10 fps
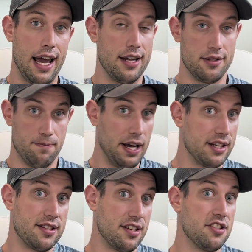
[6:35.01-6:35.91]
and
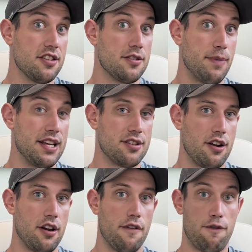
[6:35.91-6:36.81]
make decisions based
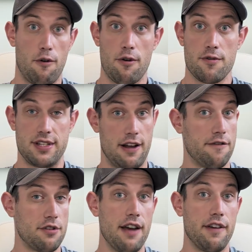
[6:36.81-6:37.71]
on it for
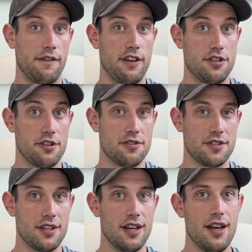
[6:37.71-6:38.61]
self-driving
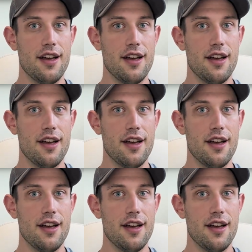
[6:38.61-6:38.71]
features.